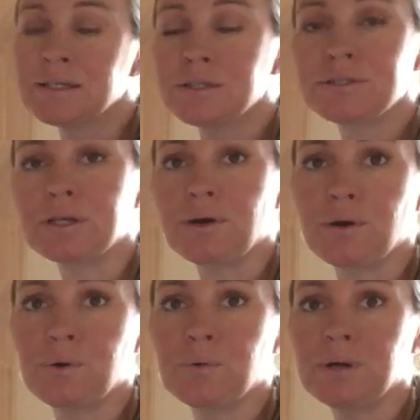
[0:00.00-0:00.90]

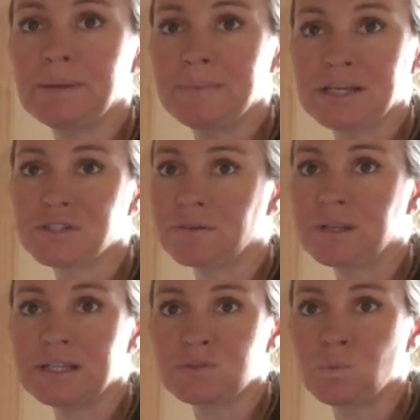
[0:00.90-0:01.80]
so make sure that
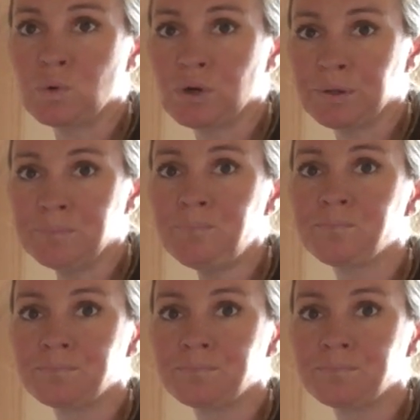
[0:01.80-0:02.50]
it's warm